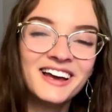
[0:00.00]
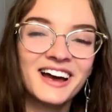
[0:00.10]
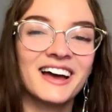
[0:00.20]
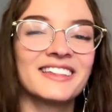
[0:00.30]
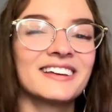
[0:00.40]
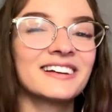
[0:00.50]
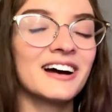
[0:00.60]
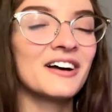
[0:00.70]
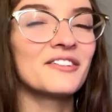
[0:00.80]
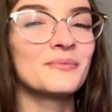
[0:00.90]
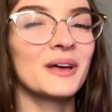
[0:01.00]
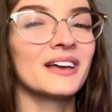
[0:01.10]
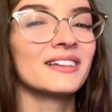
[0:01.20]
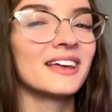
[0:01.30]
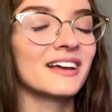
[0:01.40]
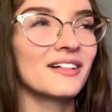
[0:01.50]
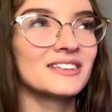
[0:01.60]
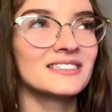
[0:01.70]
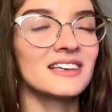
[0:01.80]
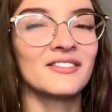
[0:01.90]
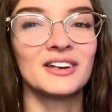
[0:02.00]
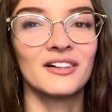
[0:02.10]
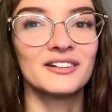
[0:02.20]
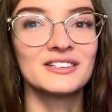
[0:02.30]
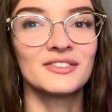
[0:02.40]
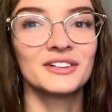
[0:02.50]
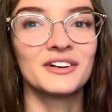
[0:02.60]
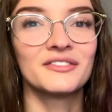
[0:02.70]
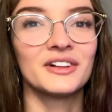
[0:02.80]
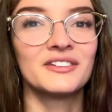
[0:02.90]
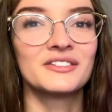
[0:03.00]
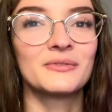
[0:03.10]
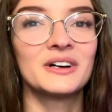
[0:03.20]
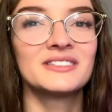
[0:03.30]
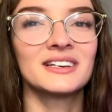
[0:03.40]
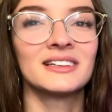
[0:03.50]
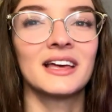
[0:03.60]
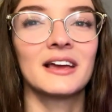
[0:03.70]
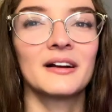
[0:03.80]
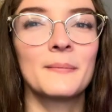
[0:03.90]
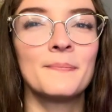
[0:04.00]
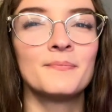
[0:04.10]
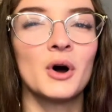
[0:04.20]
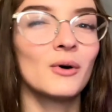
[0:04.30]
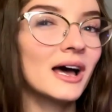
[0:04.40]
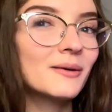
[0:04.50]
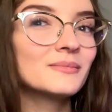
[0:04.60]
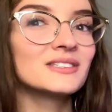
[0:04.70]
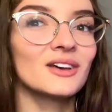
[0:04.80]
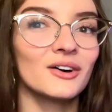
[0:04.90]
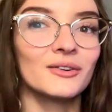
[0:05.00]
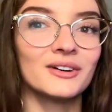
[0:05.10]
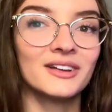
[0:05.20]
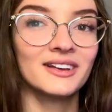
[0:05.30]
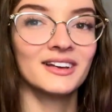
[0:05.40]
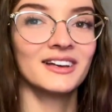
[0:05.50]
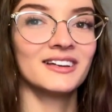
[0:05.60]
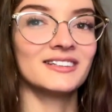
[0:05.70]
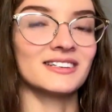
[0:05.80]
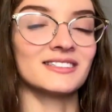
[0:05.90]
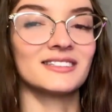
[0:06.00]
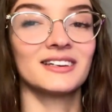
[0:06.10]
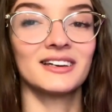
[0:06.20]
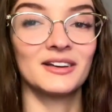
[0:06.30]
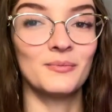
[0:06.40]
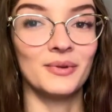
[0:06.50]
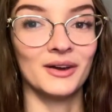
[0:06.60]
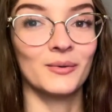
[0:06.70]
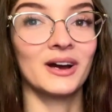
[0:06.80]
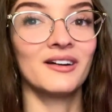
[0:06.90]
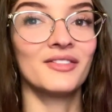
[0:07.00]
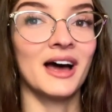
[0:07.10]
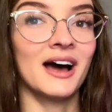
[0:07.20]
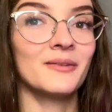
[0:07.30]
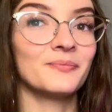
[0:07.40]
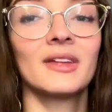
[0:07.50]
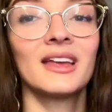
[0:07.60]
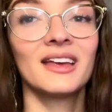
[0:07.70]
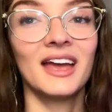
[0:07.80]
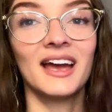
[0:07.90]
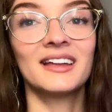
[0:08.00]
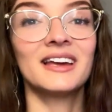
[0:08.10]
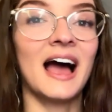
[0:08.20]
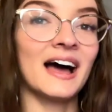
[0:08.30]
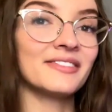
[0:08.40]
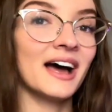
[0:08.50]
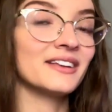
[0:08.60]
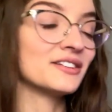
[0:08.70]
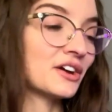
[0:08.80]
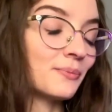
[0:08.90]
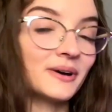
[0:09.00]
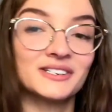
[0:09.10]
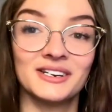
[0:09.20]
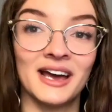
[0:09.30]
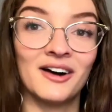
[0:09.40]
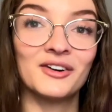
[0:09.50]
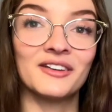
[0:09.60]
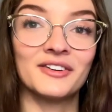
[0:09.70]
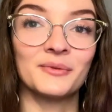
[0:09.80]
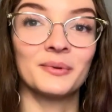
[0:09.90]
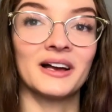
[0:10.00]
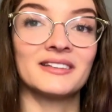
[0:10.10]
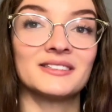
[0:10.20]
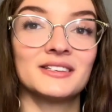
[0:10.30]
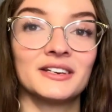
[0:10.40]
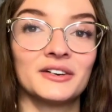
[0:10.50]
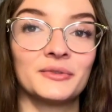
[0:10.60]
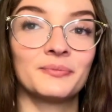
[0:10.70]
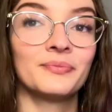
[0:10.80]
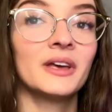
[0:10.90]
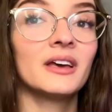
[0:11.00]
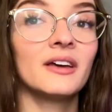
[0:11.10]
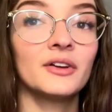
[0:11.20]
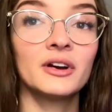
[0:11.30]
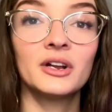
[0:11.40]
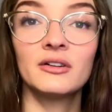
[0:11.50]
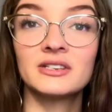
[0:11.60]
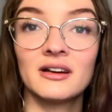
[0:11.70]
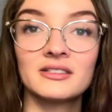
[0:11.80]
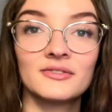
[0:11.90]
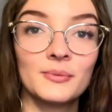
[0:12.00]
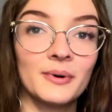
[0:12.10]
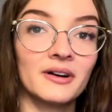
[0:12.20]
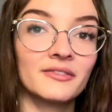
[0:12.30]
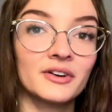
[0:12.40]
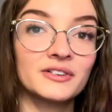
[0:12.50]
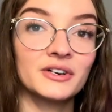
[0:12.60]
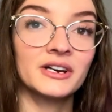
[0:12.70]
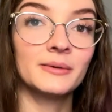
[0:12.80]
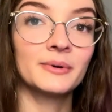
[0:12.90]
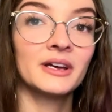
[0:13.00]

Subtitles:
I think I've paid like $7 for a load of laundry once in like Moab, so just be aware of that and add that to your budget now if it applies to you. If you're in hotels for part of your trip,